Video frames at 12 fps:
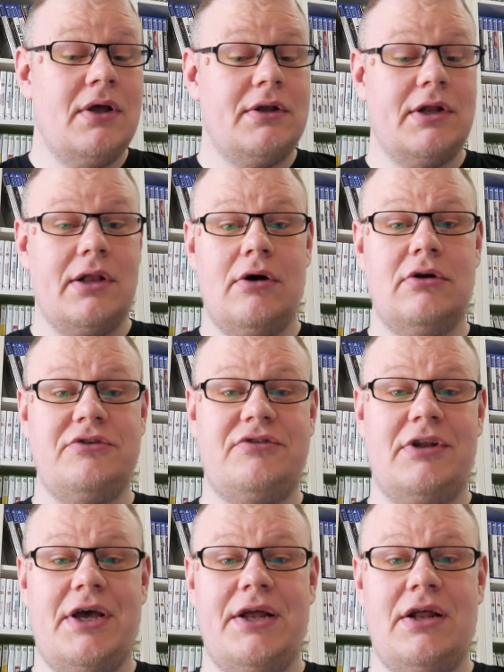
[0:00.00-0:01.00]
The launch
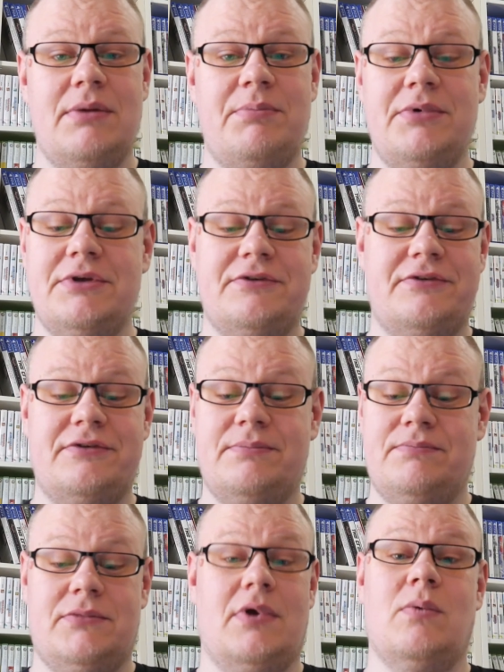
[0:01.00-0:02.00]
lineup is
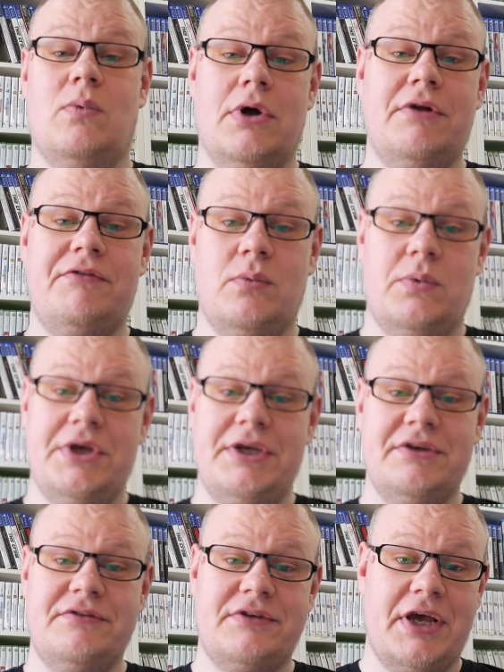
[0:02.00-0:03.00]
one of the
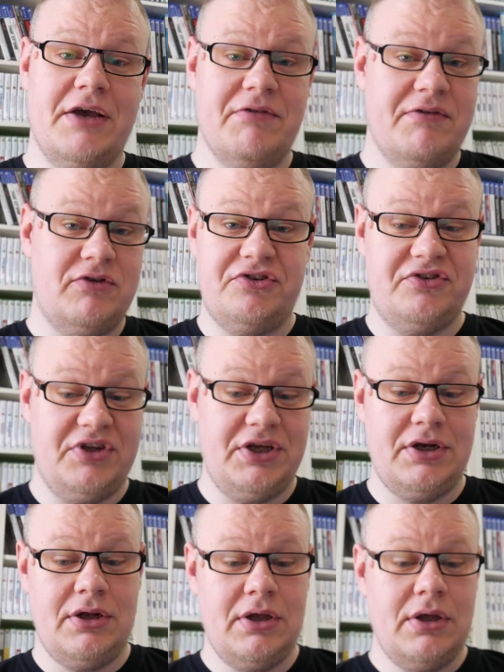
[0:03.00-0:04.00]
weakest I have ever
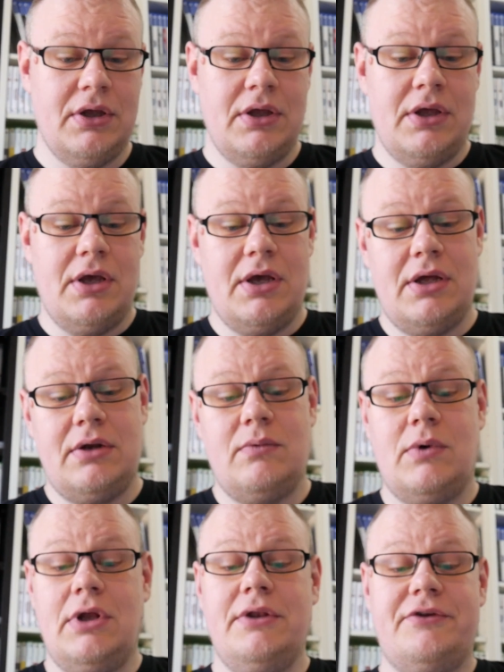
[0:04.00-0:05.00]
seen, and
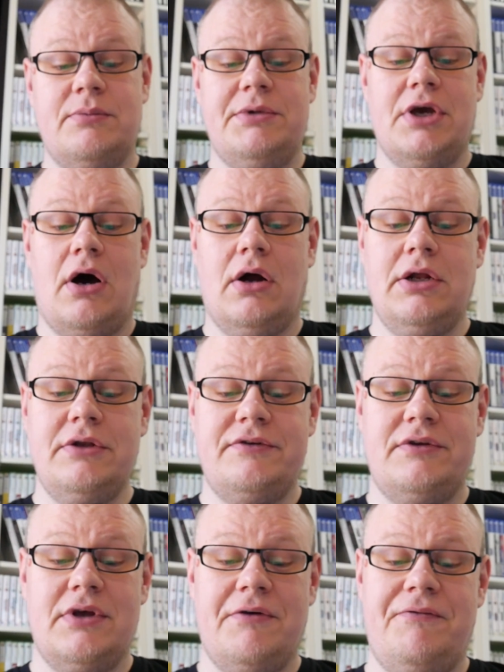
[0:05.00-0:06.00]
well, to be
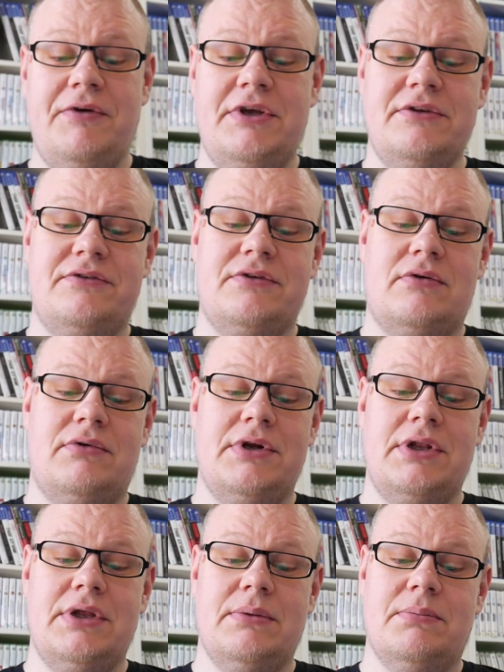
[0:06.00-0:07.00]
honest, I think it's a
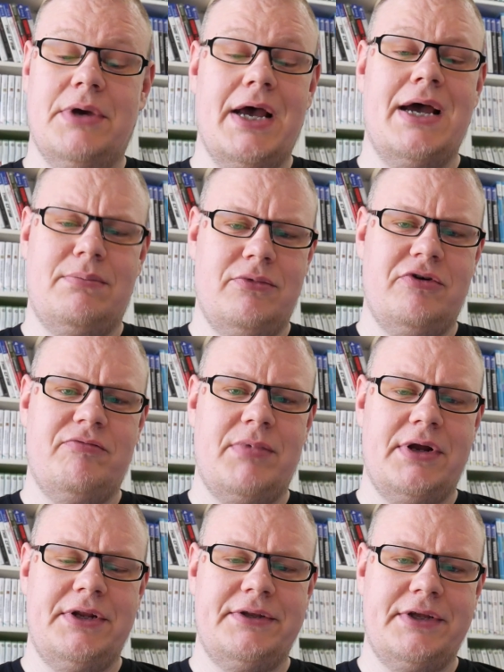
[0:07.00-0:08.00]
really bad move by
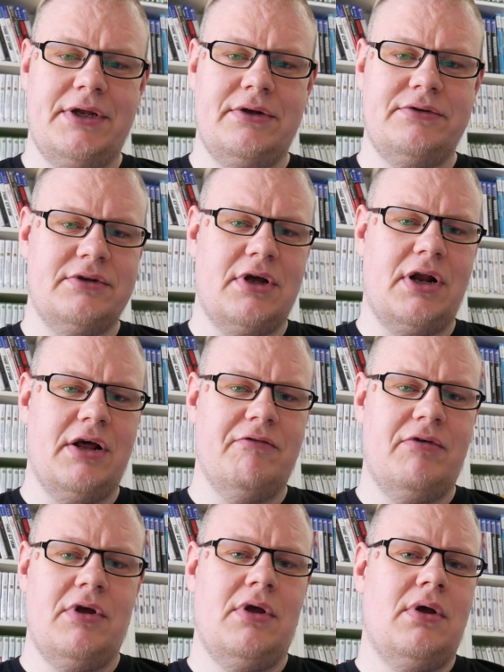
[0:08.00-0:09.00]
Nintendo to not have
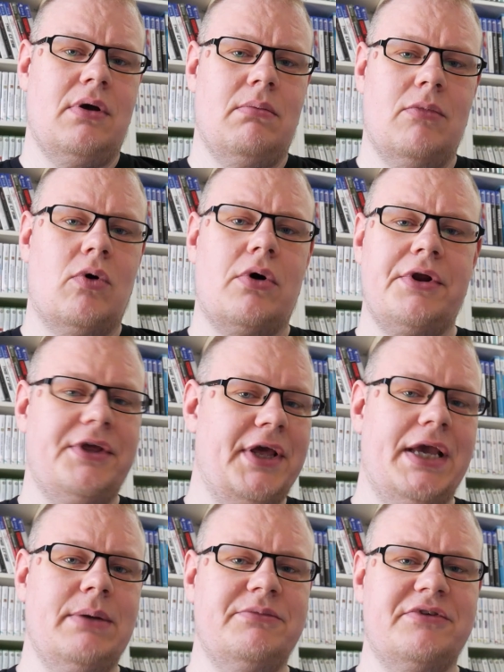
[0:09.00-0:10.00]
more
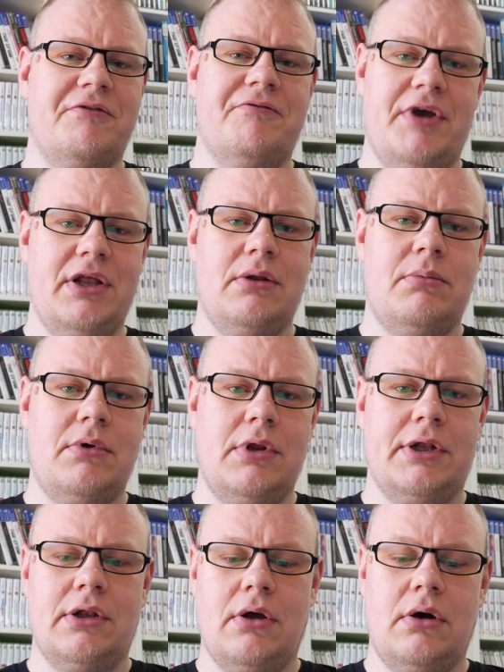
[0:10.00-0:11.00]
games available
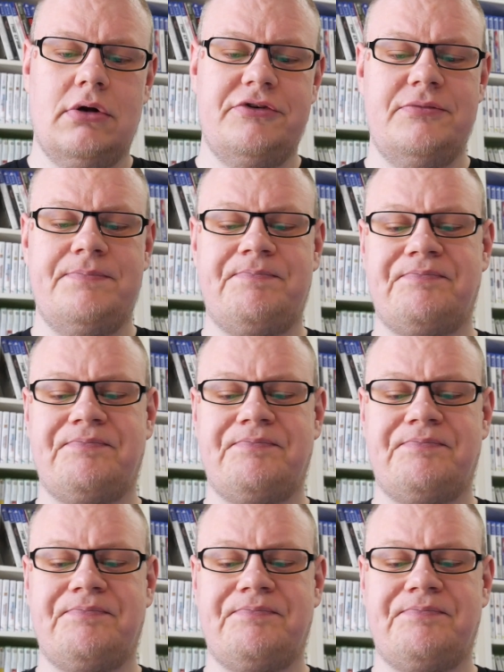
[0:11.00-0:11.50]
at launch.